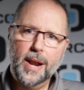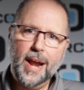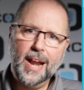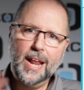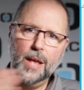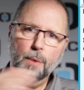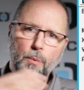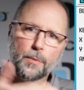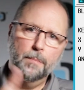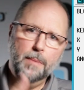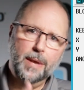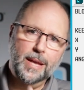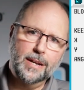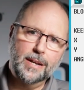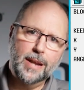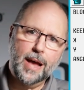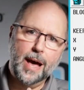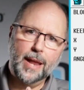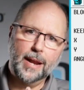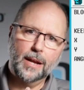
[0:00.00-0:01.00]
eighty would be
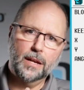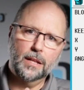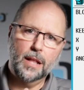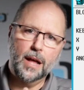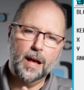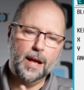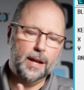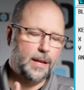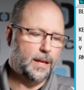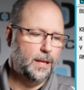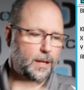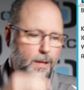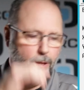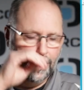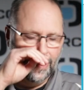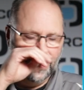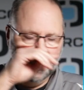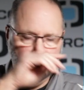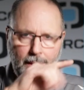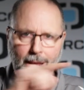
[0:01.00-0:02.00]
at nine o'clock,
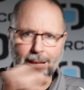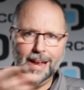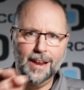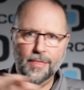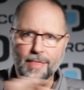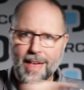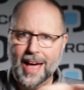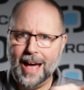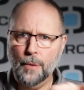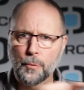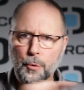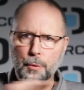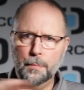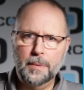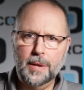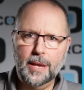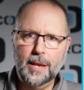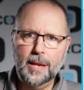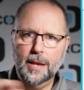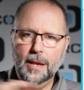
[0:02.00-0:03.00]
and that would
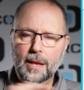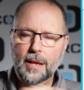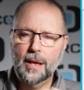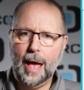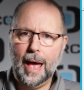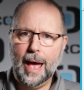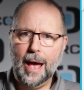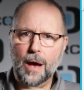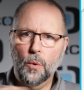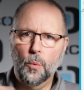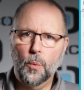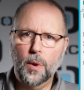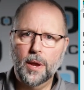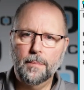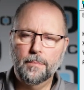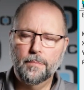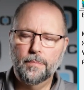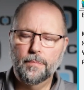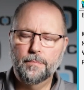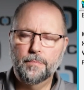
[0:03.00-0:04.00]
be how
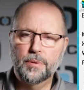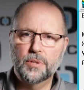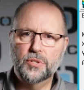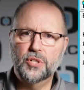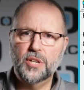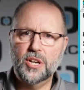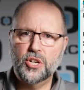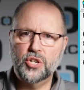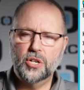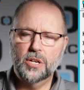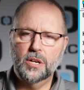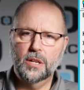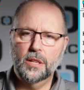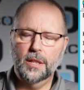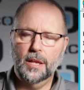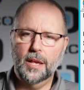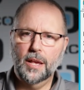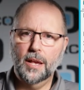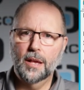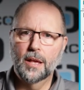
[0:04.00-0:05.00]
we position
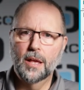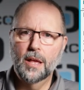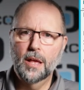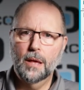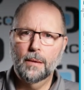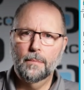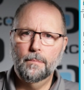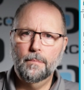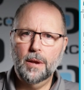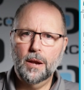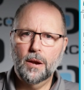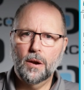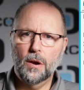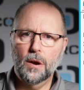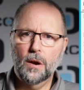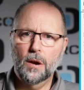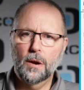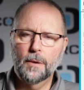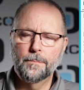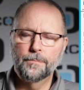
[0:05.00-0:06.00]
the
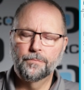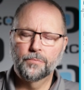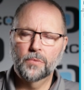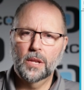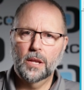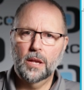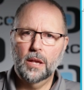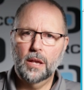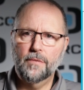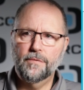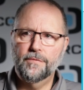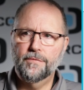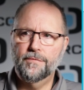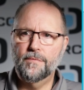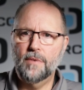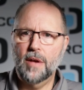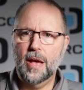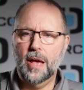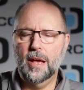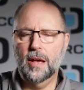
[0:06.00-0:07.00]
mirror
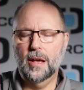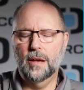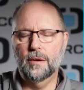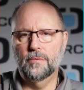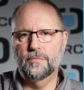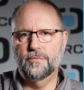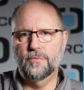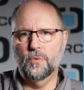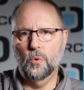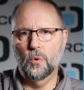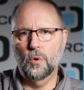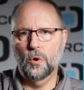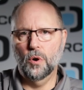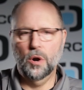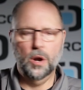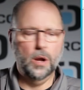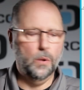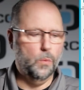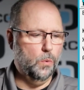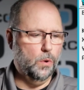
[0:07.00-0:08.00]

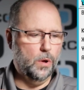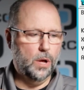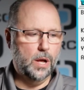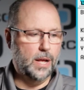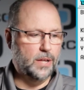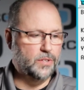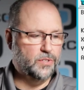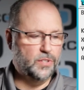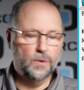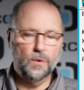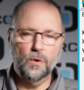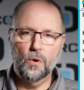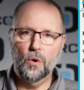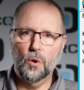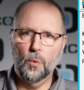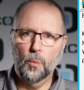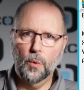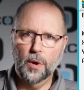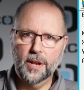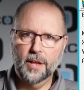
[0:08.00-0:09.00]
for uh, zero
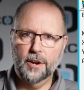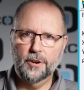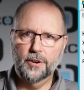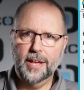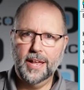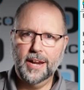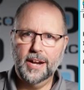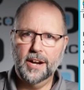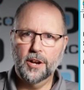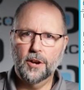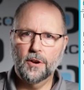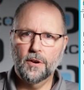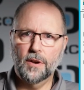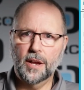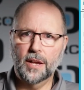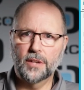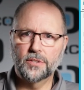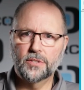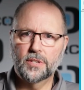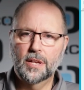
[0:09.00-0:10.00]
or one hundred eighty
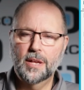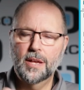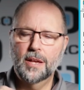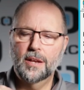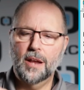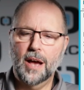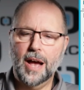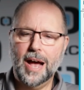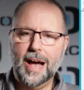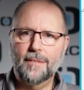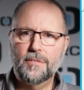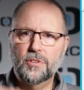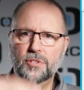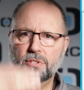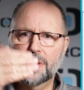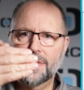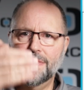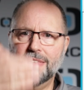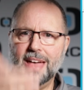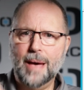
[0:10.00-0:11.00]
degrees. Now,
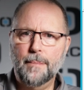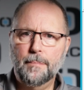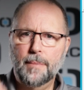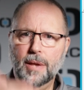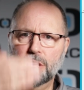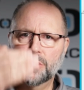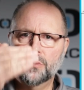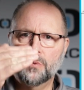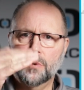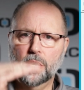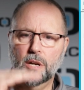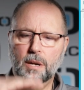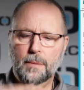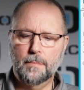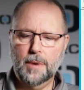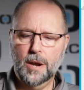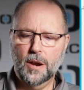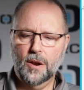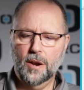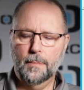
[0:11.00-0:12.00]
obviously, that means we're going to
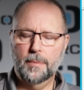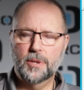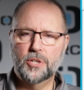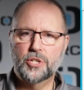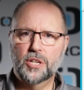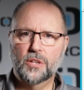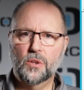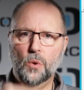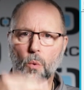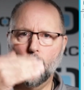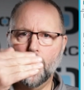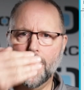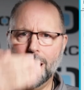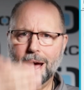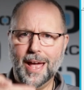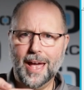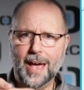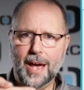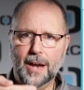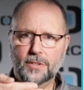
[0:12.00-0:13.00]
mirror image in the
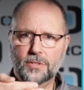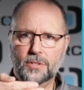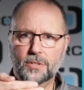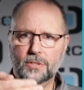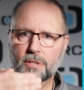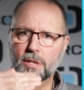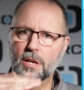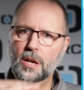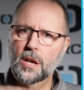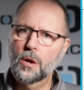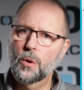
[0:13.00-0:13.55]
Y-axis.